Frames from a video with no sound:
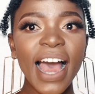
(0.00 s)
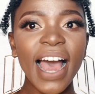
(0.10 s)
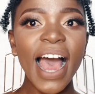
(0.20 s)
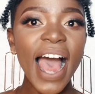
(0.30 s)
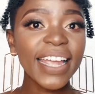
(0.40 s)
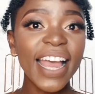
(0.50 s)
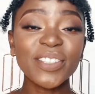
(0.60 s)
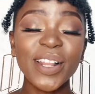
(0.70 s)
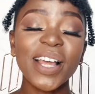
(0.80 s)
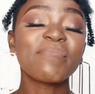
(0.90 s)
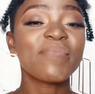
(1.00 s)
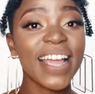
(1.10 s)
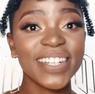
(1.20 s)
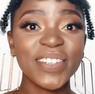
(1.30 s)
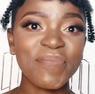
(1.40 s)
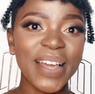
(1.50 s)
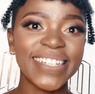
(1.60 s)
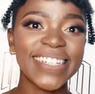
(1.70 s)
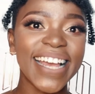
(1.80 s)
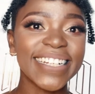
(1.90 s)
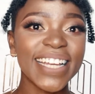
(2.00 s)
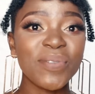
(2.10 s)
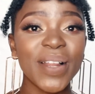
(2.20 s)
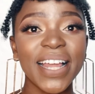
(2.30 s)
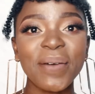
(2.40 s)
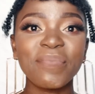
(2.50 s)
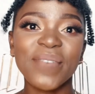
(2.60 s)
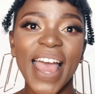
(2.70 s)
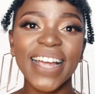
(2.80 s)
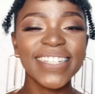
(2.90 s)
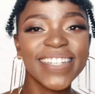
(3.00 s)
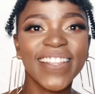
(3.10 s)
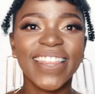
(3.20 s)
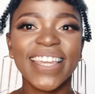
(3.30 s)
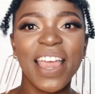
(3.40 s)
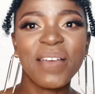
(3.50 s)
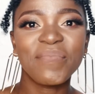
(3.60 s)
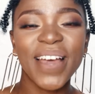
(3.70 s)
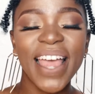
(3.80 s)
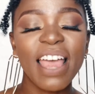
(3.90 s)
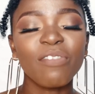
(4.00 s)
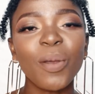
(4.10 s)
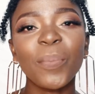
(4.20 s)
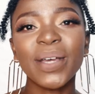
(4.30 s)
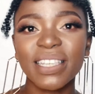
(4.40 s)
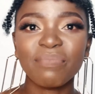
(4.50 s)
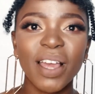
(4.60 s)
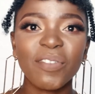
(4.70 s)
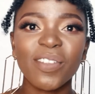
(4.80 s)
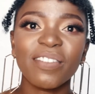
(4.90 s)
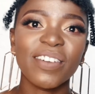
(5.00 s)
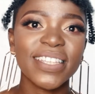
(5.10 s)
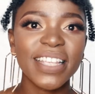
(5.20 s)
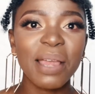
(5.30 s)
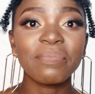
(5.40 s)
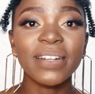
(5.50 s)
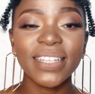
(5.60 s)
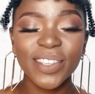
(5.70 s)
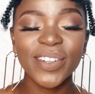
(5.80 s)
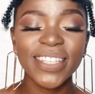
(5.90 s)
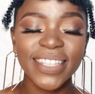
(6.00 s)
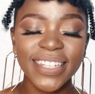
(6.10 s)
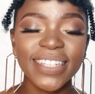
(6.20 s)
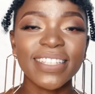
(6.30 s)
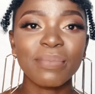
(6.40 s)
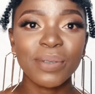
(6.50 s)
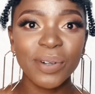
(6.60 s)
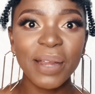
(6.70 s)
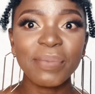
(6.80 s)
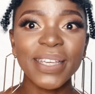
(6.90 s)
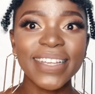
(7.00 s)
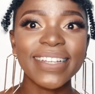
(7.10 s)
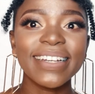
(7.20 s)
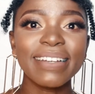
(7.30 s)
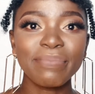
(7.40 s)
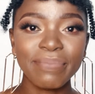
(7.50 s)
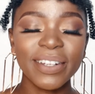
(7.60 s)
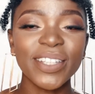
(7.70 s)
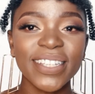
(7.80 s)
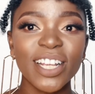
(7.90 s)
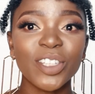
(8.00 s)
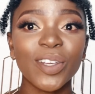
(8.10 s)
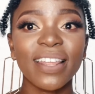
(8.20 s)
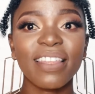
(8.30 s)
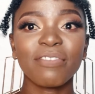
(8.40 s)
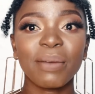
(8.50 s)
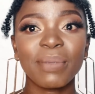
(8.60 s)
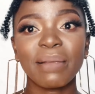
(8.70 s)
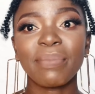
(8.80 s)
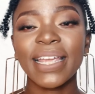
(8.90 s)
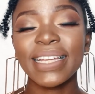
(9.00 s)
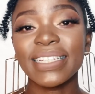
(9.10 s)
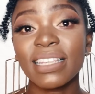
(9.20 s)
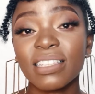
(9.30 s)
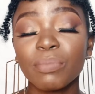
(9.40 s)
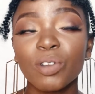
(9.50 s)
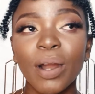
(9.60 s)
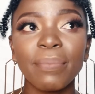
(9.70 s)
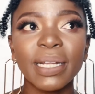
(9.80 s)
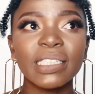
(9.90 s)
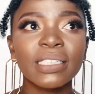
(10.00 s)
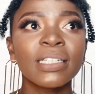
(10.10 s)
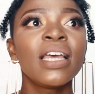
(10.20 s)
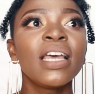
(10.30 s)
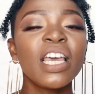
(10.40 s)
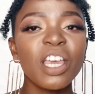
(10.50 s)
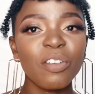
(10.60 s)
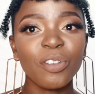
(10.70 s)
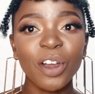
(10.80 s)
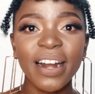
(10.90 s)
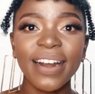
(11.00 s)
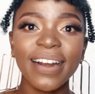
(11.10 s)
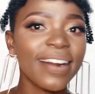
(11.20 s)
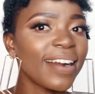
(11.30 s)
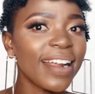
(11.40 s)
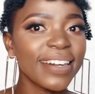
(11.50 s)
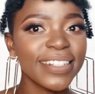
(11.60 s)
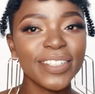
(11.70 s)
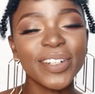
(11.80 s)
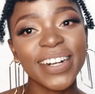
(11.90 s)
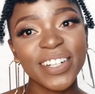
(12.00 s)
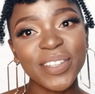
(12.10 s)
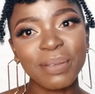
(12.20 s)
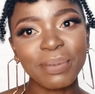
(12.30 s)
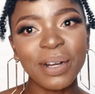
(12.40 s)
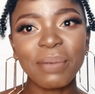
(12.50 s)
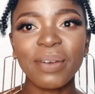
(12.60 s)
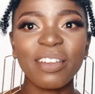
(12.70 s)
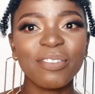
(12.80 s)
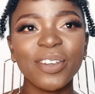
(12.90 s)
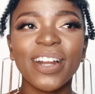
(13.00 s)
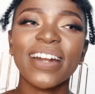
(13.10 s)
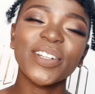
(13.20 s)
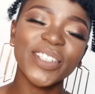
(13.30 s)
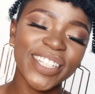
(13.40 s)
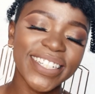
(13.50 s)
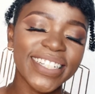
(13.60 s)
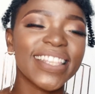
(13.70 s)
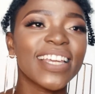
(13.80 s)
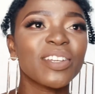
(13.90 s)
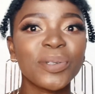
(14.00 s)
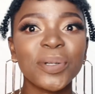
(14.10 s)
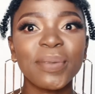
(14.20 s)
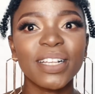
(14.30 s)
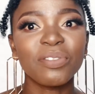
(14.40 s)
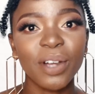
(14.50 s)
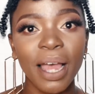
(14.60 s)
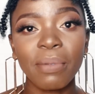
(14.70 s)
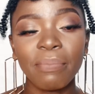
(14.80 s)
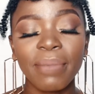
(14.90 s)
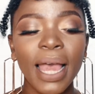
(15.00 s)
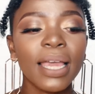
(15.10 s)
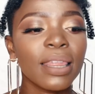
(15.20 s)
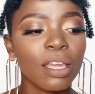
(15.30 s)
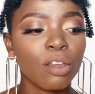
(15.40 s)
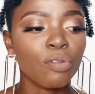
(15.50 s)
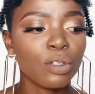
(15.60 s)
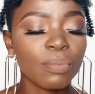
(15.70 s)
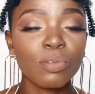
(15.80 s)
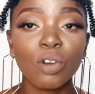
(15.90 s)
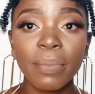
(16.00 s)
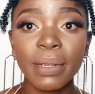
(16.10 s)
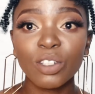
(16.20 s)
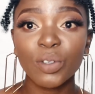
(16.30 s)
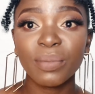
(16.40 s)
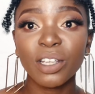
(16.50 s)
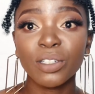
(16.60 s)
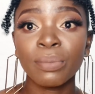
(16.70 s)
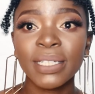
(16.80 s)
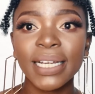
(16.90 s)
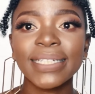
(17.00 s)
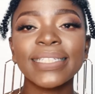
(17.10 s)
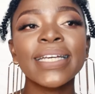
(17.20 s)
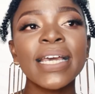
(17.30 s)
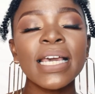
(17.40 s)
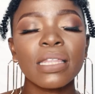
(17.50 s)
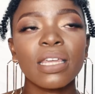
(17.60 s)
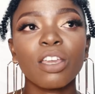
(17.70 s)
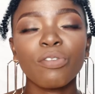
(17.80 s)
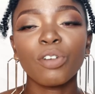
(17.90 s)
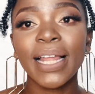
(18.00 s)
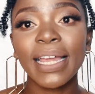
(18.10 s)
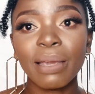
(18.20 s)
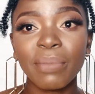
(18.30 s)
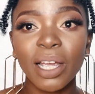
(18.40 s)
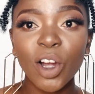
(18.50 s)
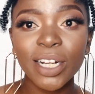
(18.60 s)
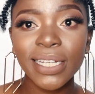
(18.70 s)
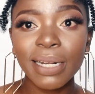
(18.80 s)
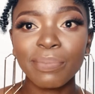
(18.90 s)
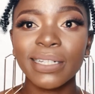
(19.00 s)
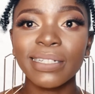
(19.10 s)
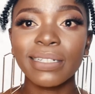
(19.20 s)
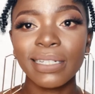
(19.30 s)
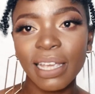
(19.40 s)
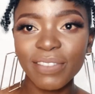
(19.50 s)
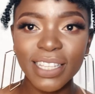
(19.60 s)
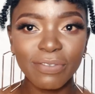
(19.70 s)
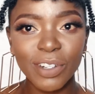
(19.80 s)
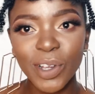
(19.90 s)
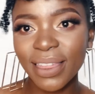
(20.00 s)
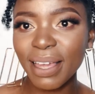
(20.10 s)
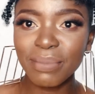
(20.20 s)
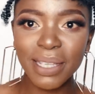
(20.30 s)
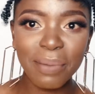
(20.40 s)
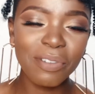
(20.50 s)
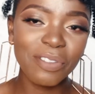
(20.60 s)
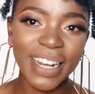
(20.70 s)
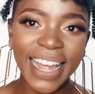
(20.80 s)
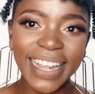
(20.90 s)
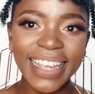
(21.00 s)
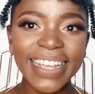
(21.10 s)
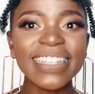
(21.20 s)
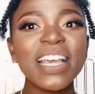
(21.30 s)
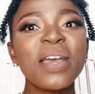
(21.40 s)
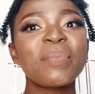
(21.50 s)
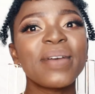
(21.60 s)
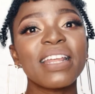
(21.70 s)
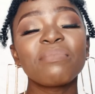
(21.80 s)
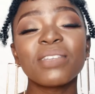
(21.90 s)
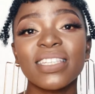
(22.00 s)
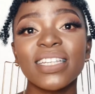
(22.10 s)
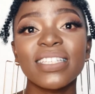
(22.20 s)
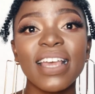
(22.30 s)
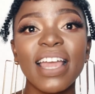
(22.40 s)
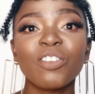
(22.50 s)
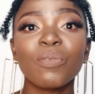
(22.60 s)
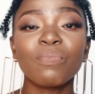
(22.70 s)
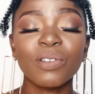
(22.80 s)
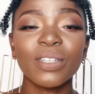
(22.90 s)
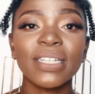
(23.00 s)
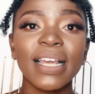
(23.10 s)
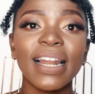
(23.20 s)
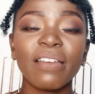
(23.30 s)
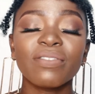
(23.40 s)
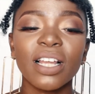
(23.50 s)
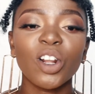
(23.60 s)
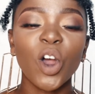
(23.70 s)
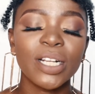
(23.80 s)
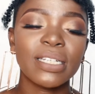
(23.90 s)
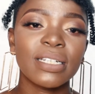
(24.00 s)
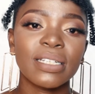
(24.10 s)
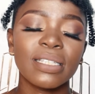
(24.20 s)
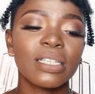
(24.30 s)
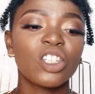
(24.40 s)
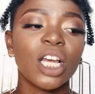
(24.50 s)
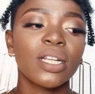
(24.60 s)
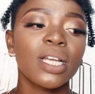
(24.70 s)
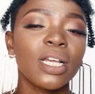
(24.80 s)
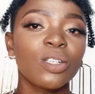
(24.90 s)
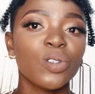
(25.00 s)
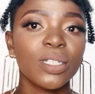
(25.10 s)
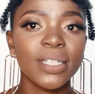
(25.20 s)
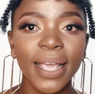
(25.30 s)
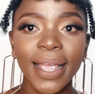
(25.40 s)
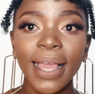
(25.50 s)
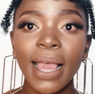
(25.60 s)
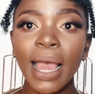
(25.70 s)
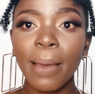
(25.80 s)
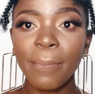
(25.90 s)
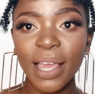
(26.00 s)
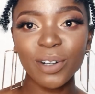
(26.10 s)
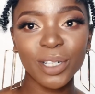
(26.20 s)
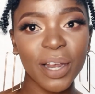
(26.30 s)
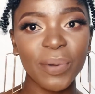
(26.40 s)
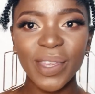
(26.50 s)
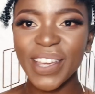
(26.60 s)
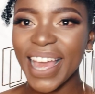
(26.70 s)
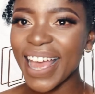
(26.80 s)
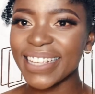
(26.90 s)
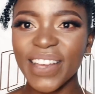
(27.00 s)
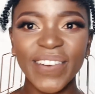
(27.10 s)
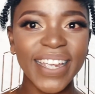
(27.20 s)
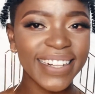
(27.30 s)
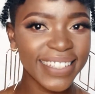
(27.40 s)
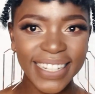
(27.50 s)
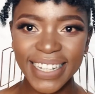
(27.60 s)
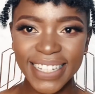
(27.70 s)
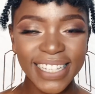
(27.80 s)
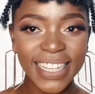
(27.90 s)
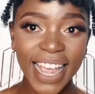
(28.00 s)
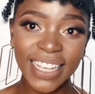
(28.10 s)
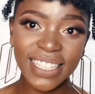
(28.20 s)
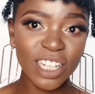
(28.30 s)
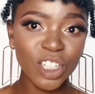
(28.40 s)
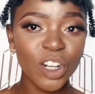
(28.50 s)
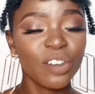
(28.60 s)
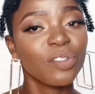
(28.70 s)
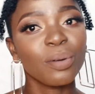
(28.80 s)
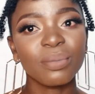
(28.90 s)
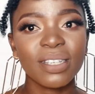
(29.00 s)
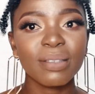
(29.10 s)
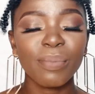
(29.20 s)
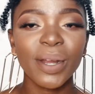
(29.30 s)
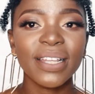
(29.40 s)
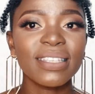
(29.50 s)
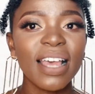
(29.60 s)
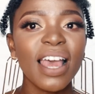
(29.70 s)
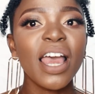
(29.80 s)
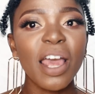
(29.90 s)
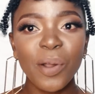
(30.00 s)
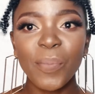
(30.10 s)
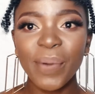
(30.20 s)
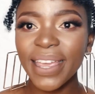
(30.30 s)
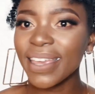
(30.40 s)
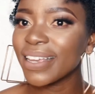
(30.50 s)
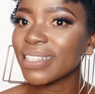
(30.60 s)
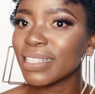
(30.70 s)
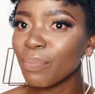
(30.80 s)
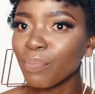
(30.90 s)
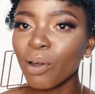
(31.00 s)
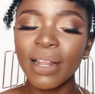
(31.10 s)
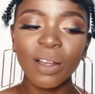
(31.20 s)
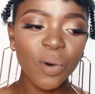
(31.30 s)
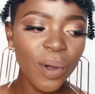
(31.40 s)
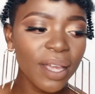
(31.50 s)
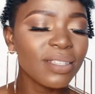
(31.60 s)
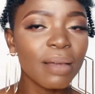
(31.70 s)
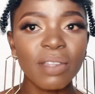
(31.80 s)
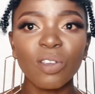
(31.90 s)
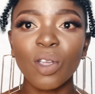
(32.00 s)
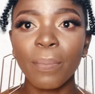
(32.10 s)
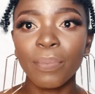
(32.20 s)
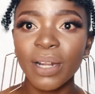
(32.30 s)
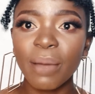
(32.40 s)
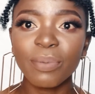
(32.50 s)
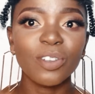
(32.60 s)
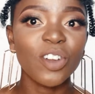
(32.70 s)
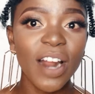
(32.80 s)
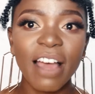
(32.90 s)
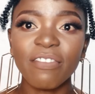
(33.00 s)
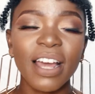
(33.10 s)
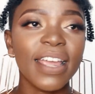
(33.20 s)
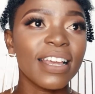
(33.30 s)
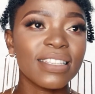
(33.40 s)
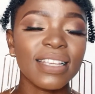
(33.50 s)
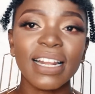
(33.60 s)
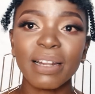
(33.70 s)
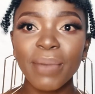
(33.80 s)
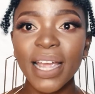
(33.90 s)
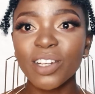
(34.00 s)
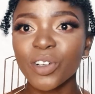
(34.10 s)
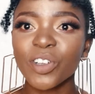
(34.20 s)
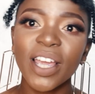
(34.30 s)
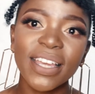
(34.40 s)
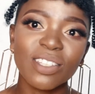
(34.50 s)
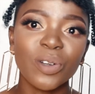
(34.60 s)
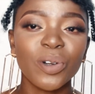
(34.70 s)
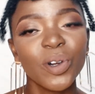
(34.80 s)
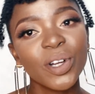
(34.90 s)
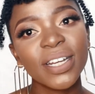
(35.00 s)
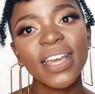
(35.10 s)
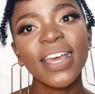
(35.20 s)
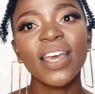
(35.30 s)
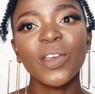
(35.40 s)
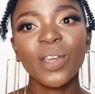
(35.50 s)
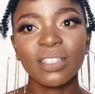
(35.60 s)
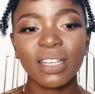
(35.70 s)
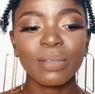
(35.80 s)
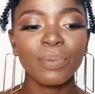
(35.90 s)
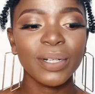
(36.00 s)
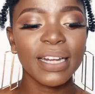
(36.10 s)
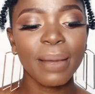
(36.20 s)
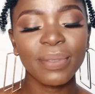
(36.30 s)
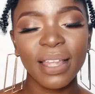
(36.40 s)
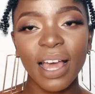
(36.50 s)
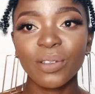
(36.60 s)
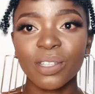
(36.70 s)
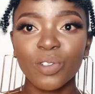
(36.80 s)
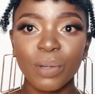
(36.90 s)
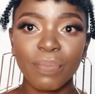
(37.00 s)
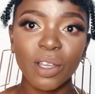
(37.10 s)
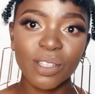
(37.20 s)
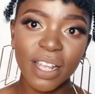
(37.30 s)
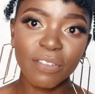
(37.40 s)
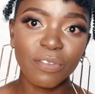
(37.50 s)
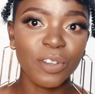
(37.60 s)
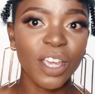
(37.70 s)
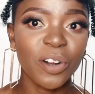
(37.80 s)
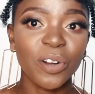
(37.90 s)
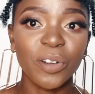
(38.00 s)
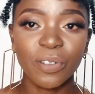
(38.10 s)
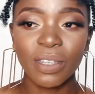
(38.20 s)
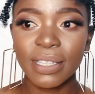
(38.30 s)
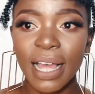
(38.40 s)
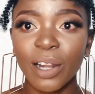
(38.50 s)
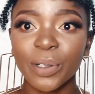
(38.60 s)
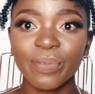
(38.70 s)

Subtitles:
Hi guys, welcome back to my channel. Welcome back to the empire. If you're passing by for the first time, please consider subscribing. Consider joining the family by hitting the subscribe button. If you're not a new subscriber, if you're an OG, thank you so much for coming back. Thank you for subscribing to my YouTube channel. Thank you for liking my content. Give this video a thumbs up if you like it. My name is CJ. I do beauty and lifestyle content in this channel, and today I'm here to share with you guys how I created this hair extension from just braids. Not buying it, simple and quick, something you can pull up if you don't have a hairstyle in mind or your hair is not good. You can just pull it up in the house and do it by yourself if you cannot go to the salon.